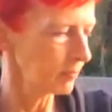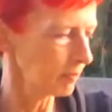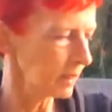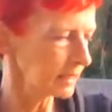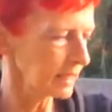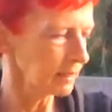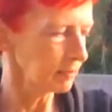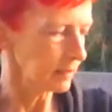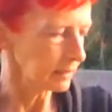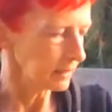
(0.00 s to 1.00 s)
my den
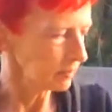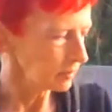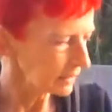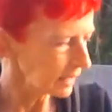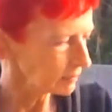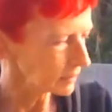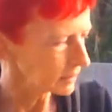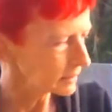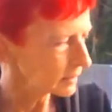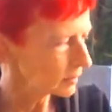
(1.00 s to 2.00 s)
buddy, we're den
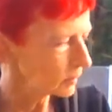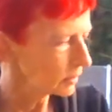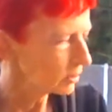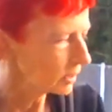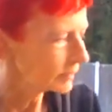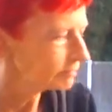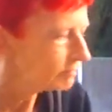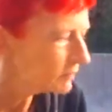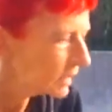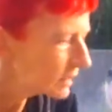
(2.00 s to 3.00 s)
buddies, aren't we? Yeah,
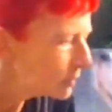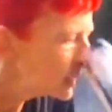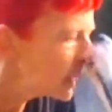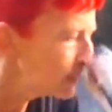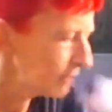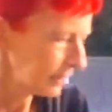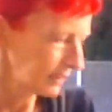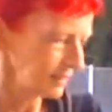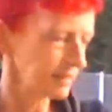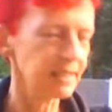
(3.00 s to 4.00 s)
we're den
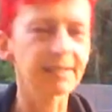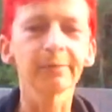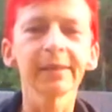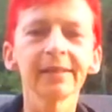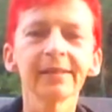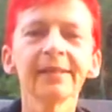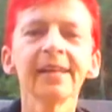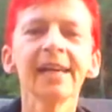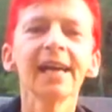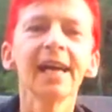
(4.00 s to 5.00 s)
buddies, yes we are.
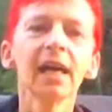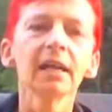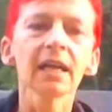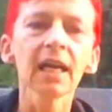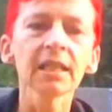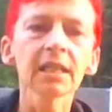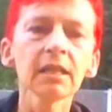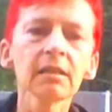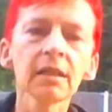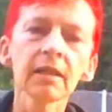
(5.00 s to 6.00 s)
Okay, so,
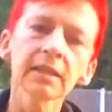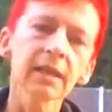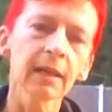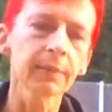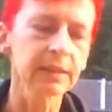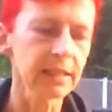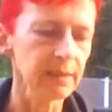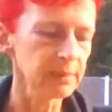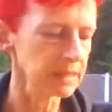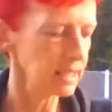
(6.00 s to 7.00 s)
you know, there's a couple of
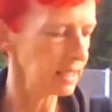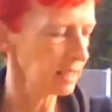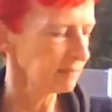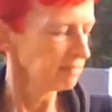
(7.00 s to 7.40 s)
tips there.